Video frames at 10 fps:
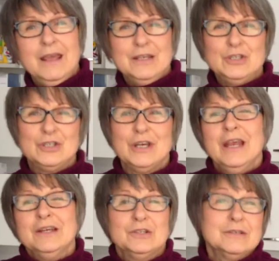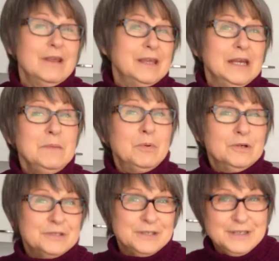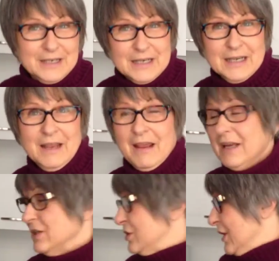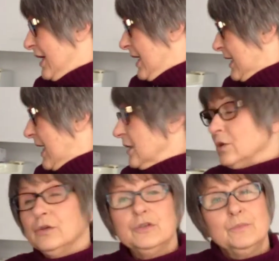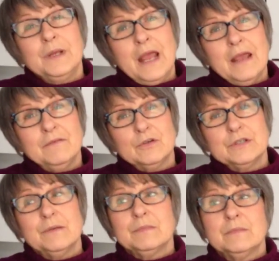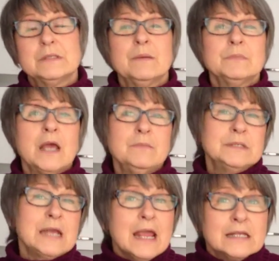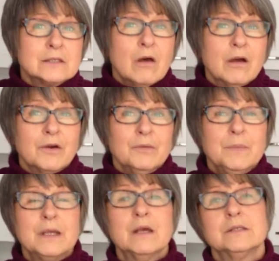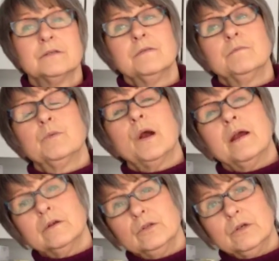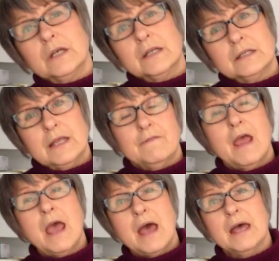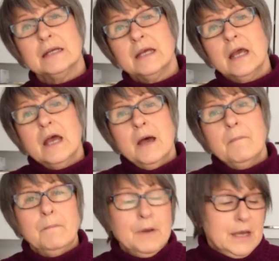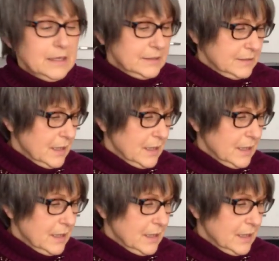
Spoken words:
age, just like any person at any age, can learn new behaviors. It sometimes takes longer because of the prior learning that they've had, but